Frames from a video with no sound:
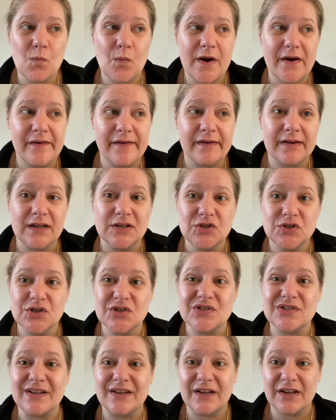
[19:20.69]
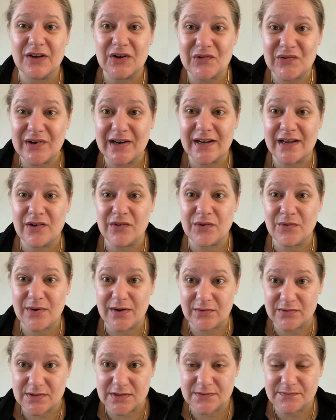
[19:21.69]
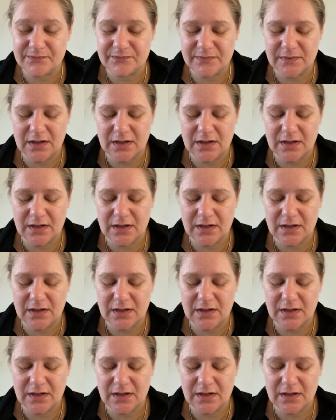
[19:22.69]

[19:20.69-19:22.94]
where I can just crank out the rounds.